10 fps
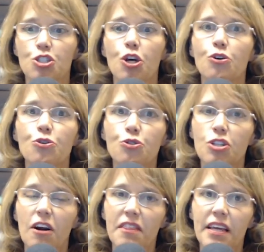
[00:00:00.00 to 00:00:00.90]
So you
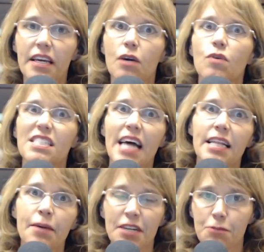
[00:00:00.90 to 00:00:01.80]
start thinking, well,
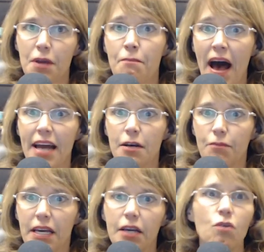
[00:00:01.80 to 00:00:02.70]
Sally must be mad
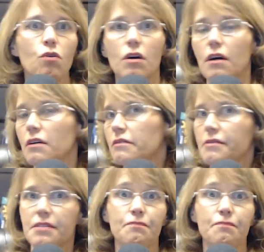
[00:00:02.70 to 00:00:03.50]
at me, or